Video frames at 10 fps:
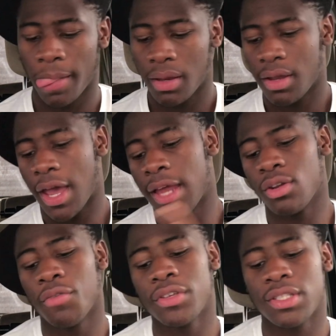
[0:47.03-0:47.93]
And
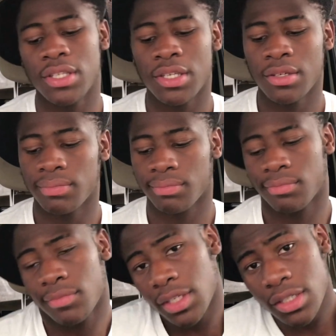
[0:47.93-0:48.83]
obviously,
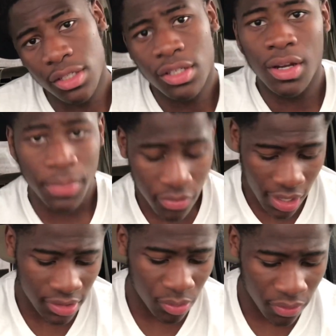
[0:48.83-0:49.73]
he's just gonna be
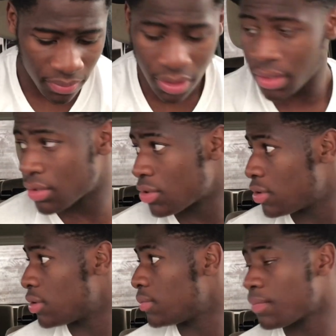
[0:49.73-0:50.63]
reacting with me, innit?
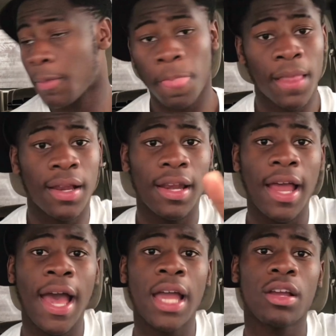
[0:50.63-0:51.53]
So,
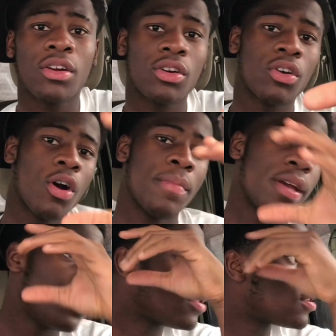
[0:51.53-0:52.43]
like,
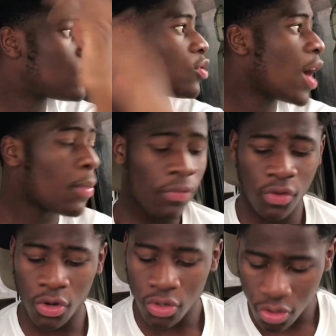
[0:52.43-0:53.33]
comment, subscribe if
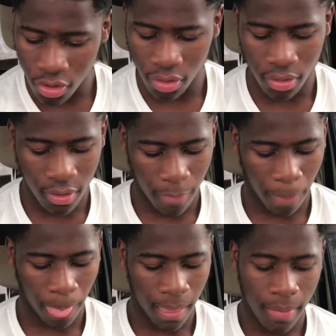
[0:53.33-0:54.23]
you're new.
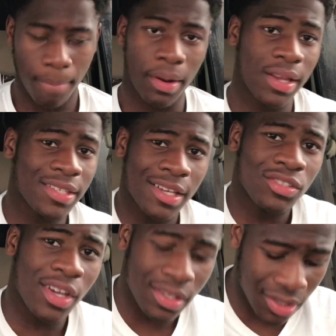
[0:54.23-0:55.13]
But let's get
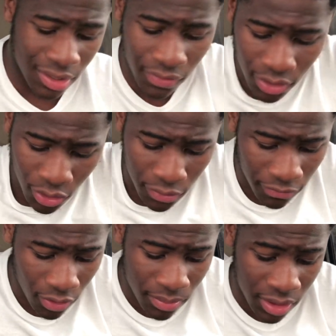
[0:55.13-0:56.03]
straight into this video, you
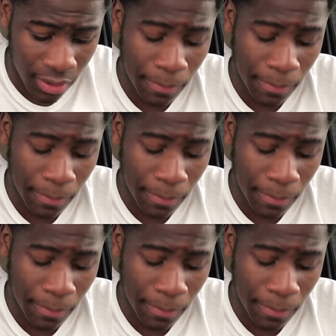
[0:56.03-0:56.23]
feel me?